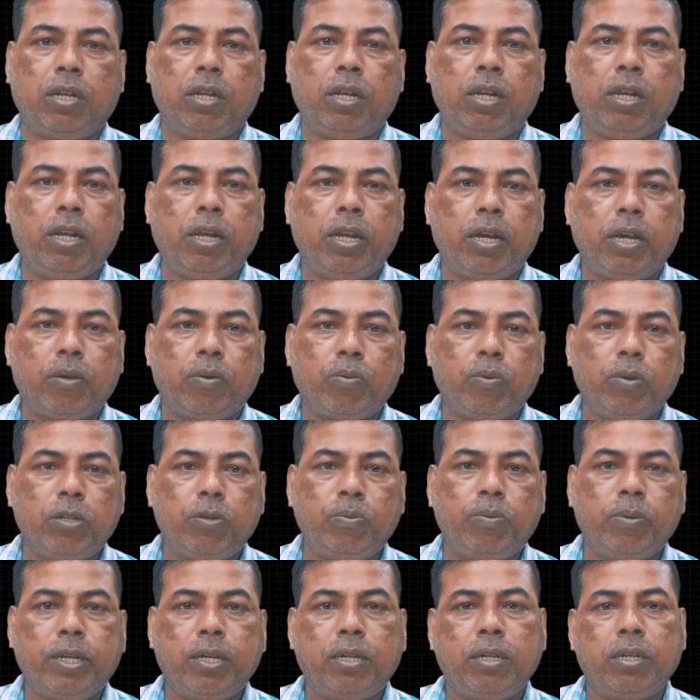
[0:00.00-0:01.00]

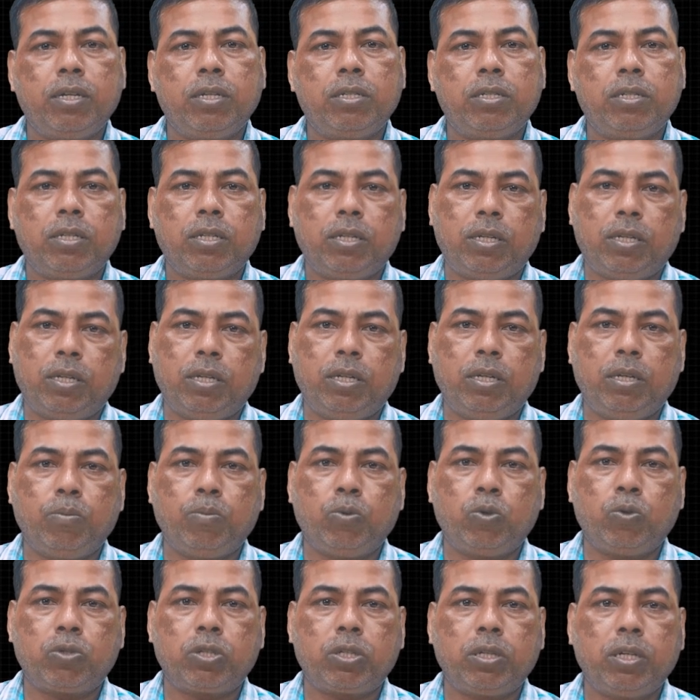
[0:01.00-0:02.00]
language barriers,
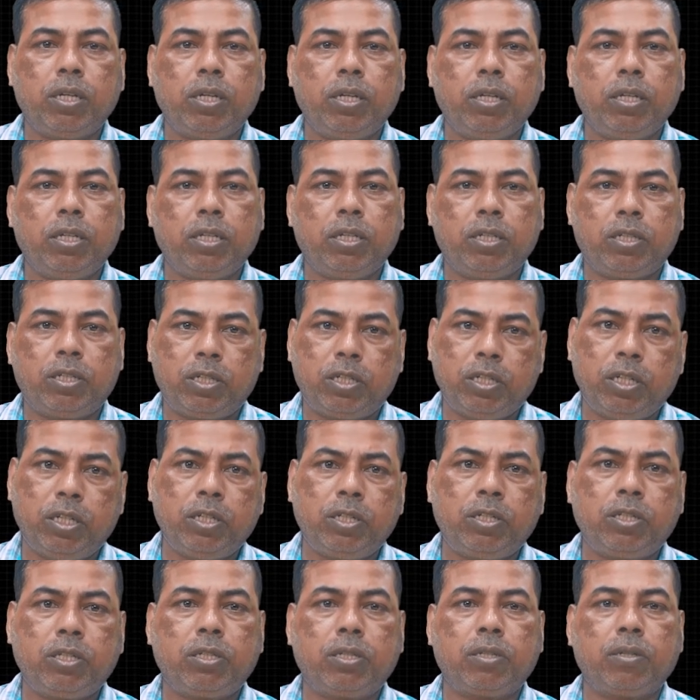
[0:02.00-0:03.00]
emotional
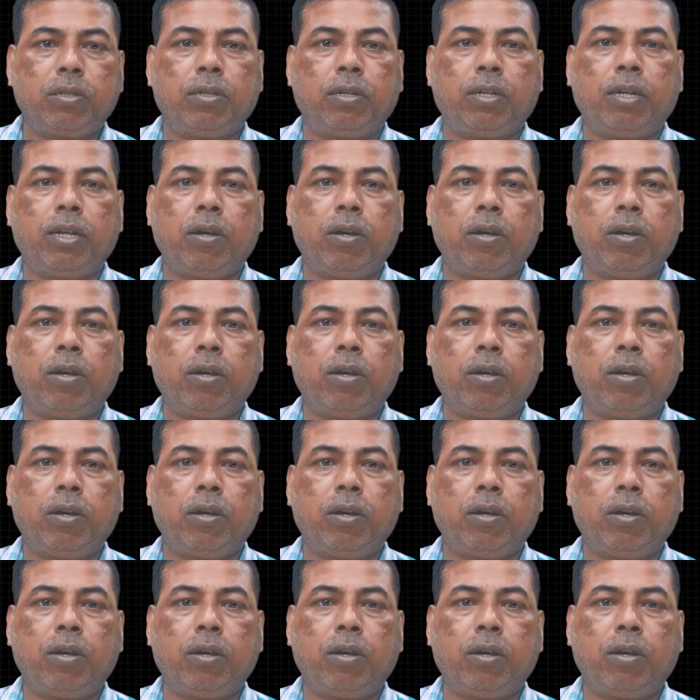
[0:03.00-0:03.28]
states,